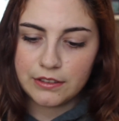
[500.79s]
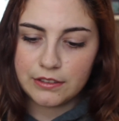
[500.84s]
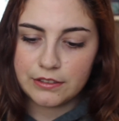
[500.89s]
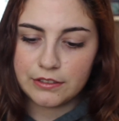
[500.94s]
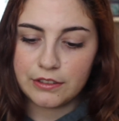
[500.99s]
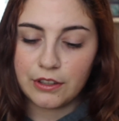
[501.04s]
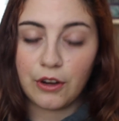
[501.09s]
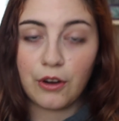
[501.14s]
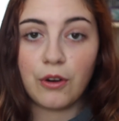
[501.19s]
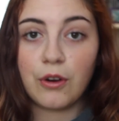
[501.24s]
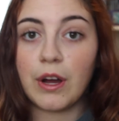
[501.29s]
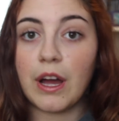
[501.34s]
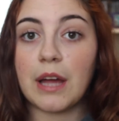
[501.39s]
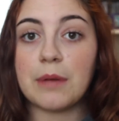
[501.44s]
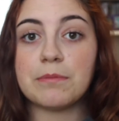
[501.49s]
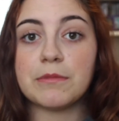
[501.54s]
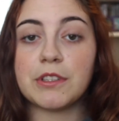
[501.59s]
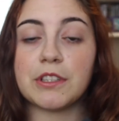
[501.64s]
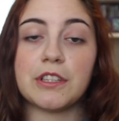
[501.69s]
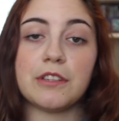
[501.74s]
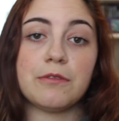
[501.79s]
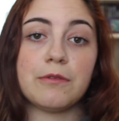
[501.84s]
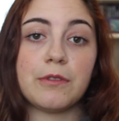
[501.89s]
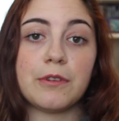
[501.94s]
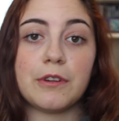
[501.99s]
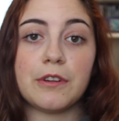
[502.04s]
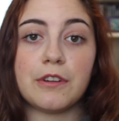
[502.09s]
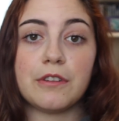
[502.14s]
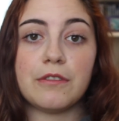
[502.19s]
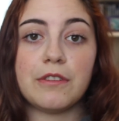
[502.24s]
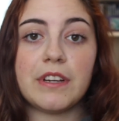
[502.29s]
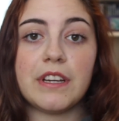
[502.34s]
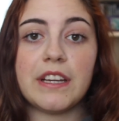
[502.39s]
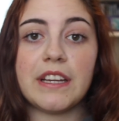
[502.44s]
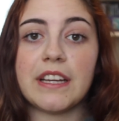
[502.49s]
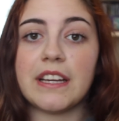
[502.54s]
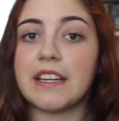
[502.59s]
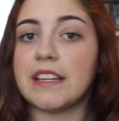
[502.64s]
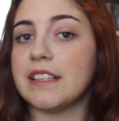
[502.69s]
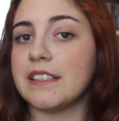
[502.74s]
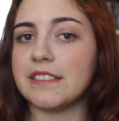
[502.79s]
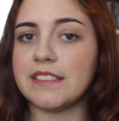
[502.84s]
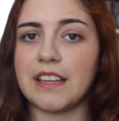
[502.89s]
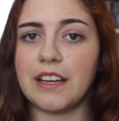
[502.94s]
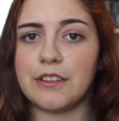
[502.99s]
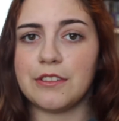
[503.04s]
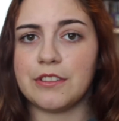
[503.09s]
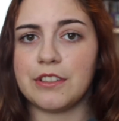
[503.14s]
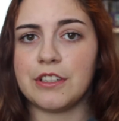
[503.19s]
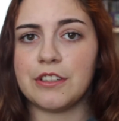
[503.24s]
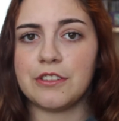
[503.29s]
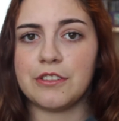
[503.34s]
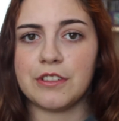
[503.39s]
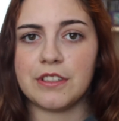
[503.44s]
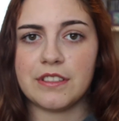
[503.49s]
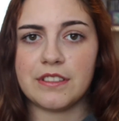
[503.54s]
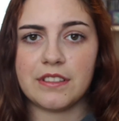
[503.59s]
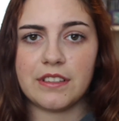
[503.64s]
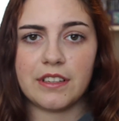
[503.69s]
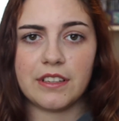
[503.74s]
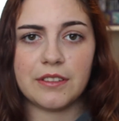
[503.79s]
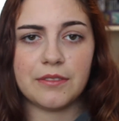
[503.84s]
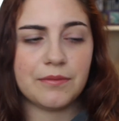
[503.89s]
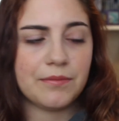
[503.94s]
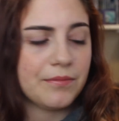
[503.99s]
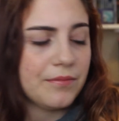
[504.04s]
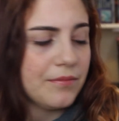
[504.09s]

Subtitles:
so I'm looking forward to reading it and it sounds interesting.